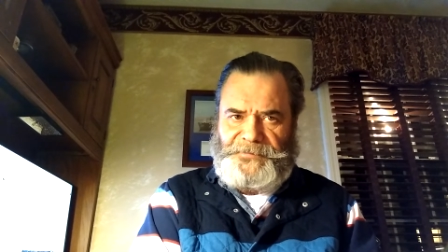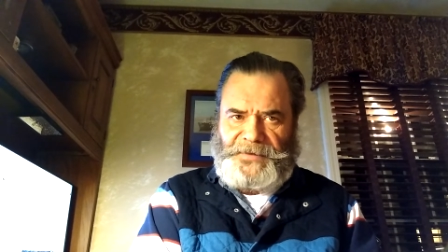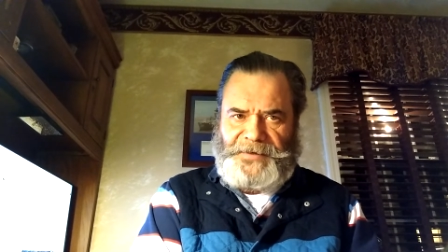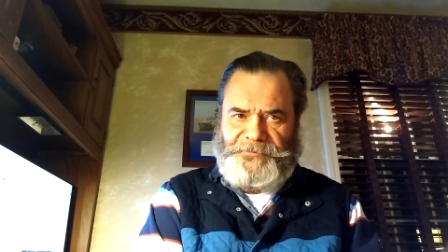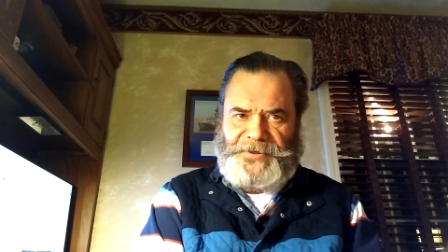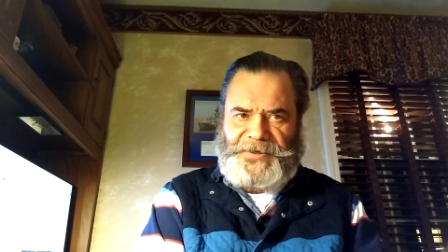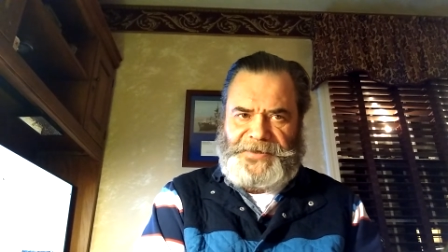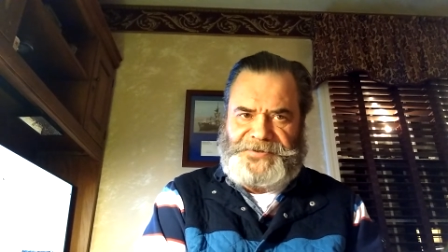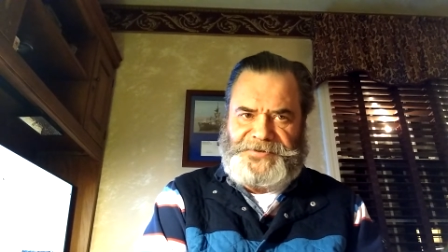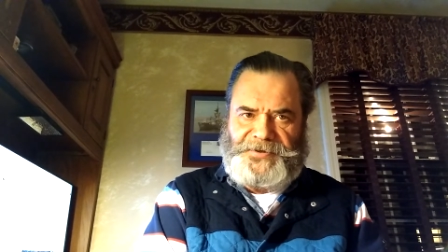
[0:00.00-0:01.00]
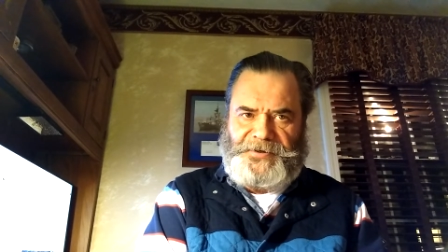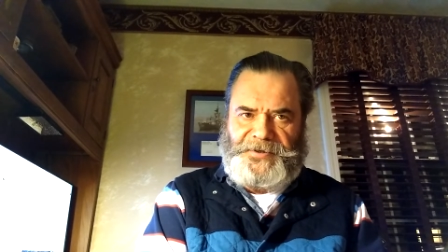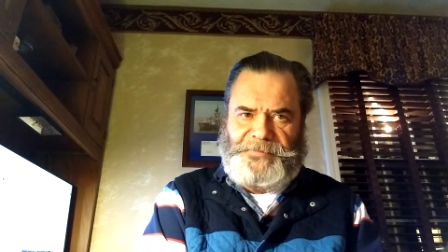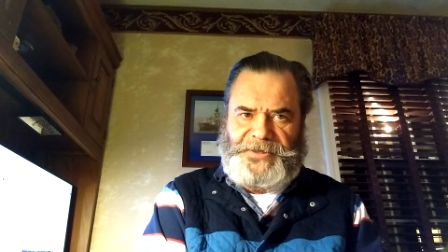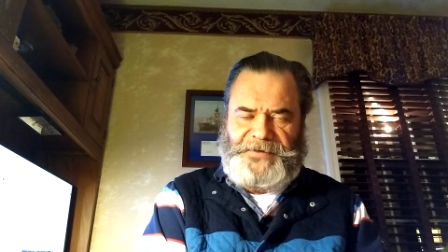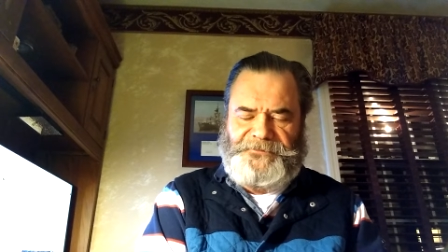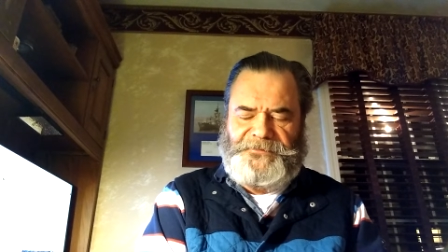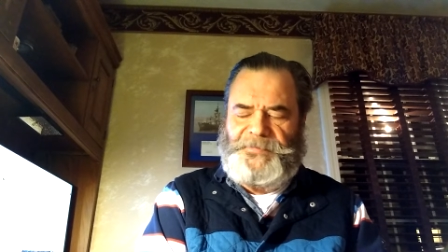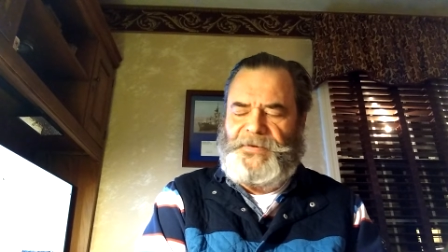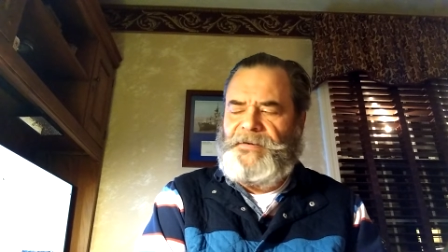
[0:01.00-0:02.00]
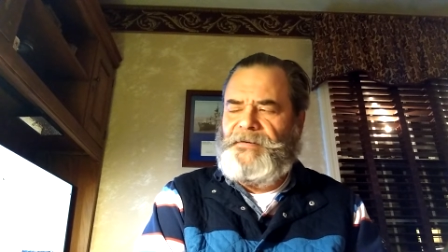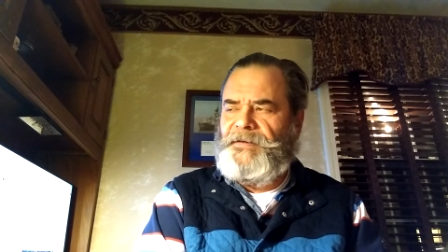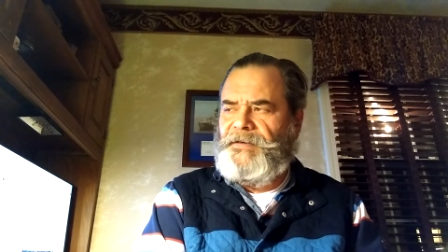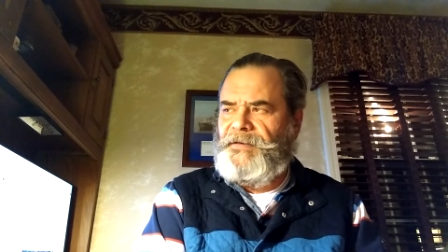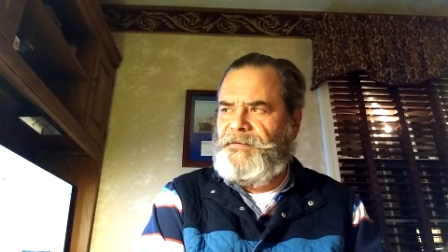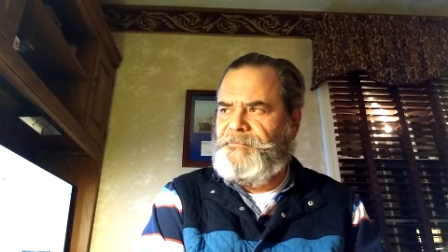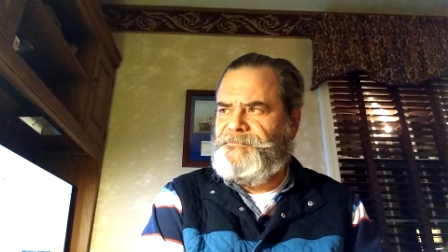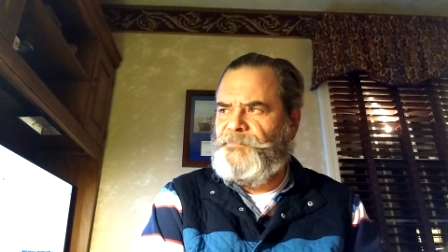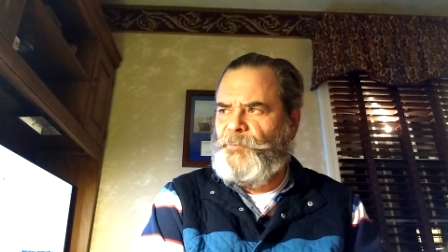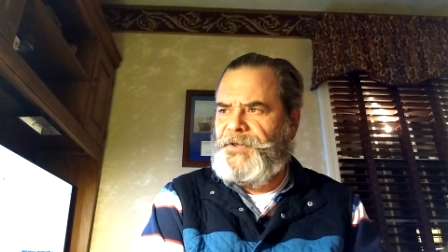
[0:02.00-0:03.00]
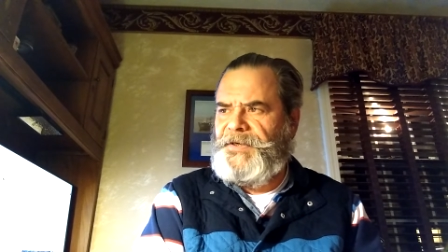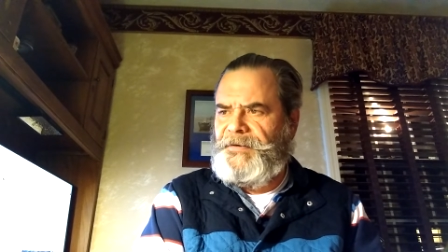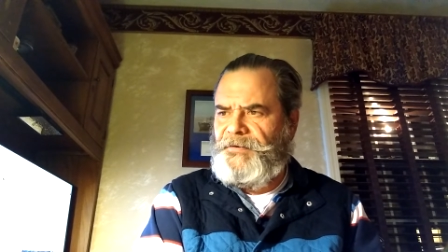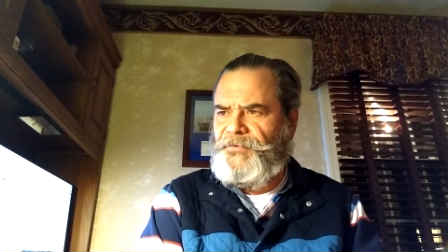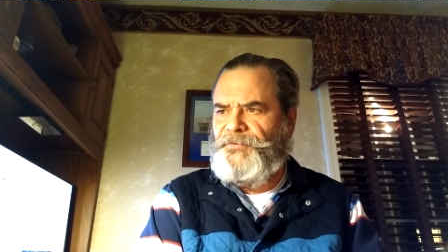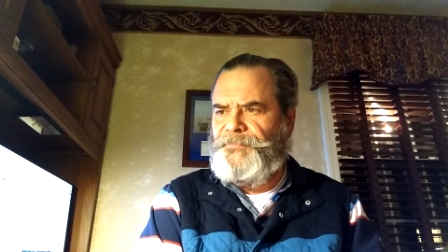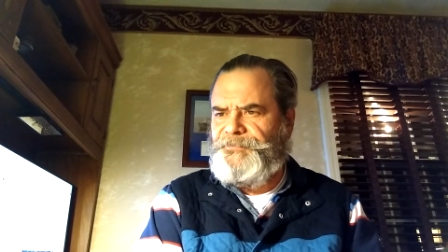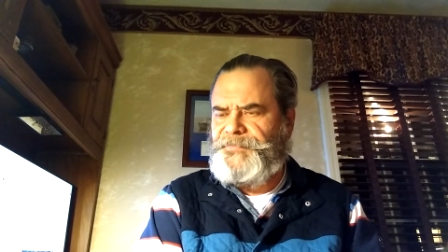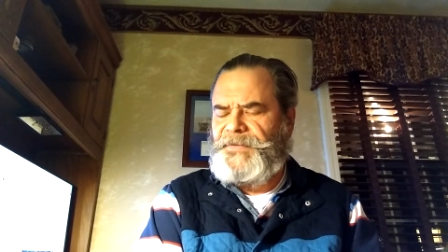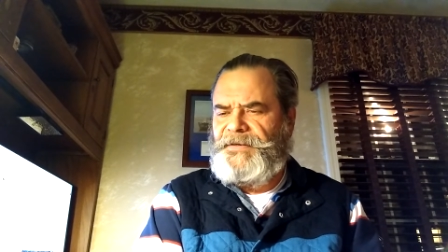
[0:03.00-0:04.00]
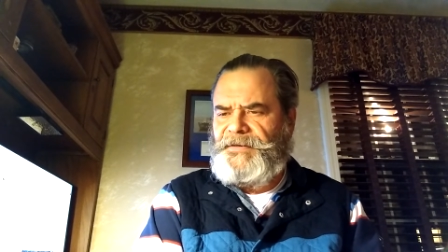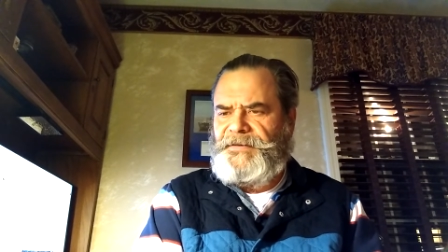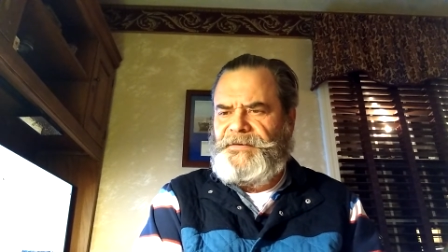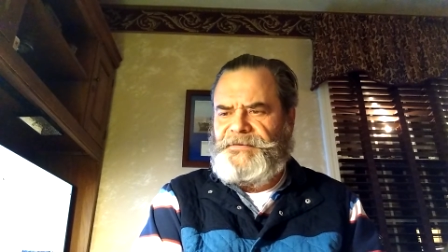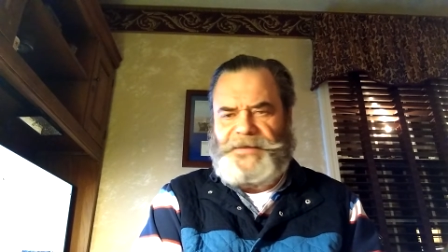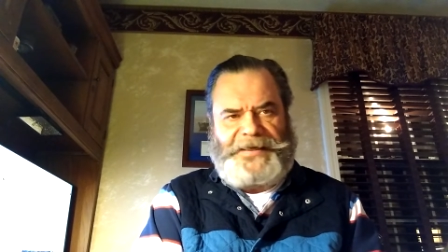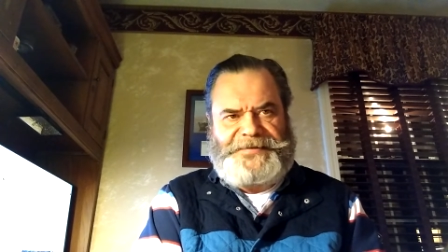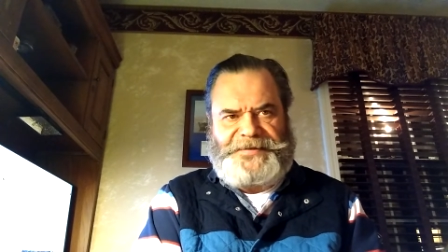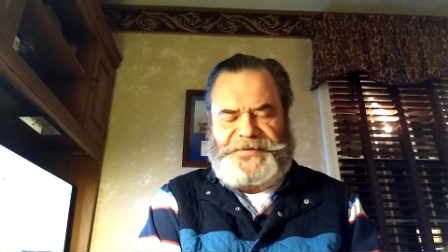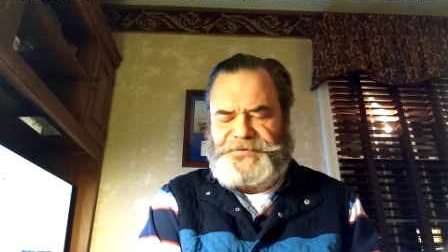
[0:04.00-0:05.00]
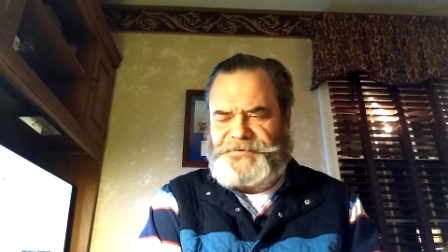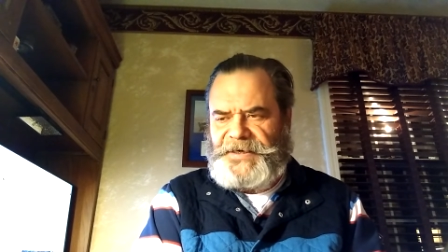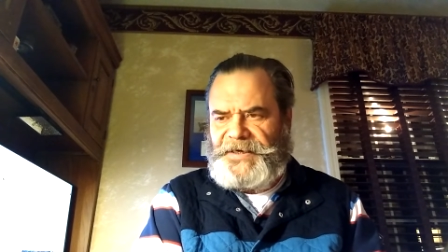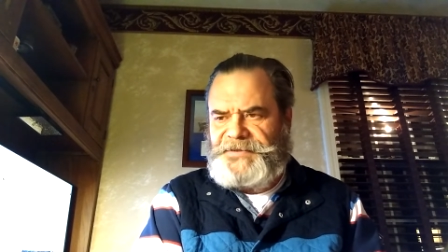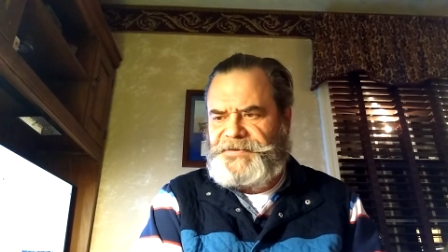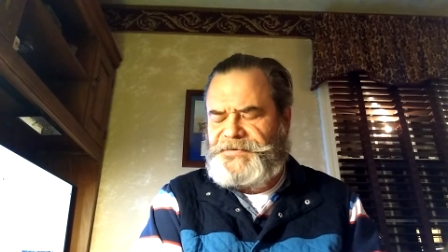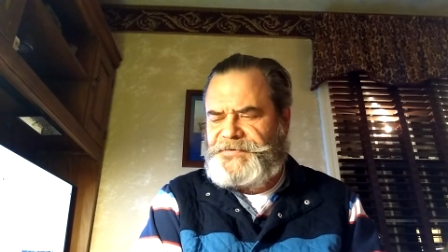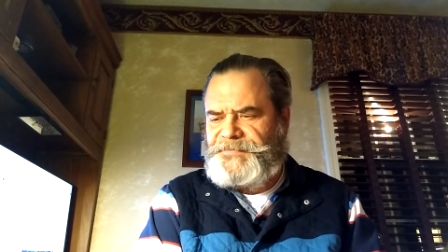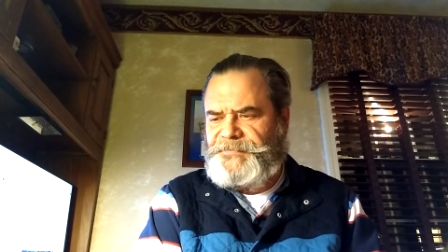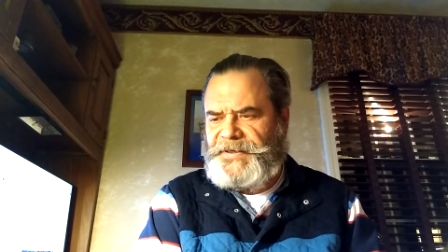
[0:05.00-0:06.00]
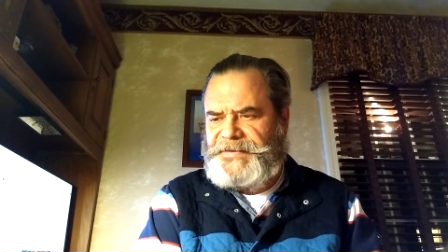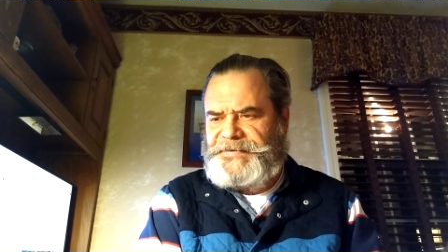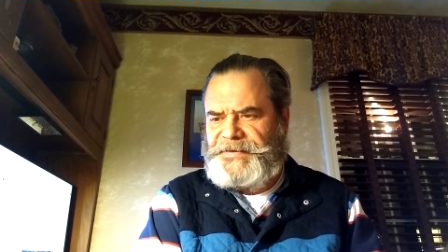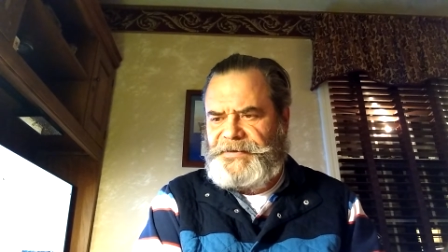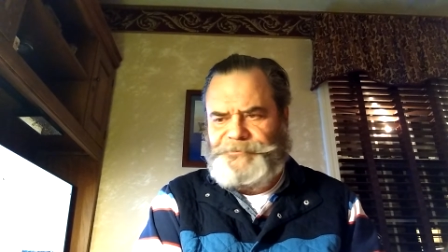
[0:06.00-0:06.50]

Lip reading: I realize it's hard to believe. Working at home, lots of distractions, but